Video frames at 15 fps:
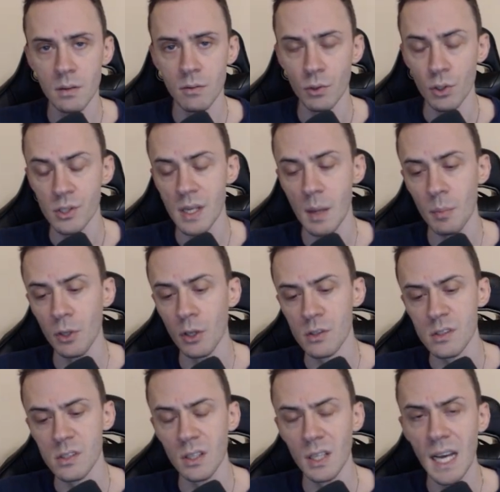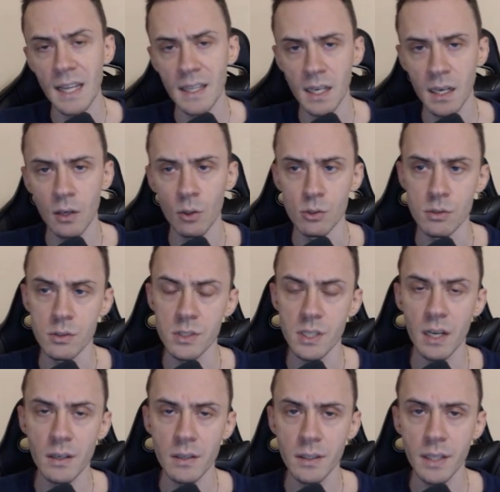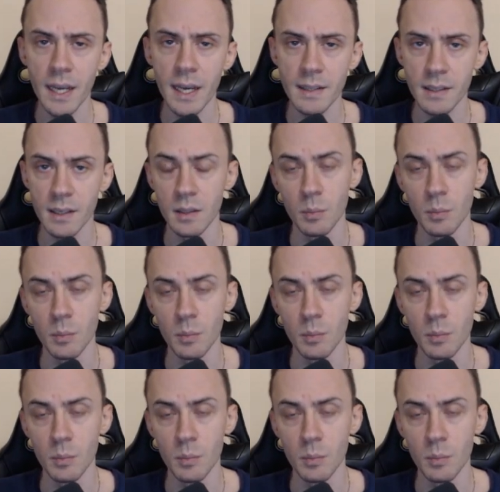for example on Solana, on Starknet,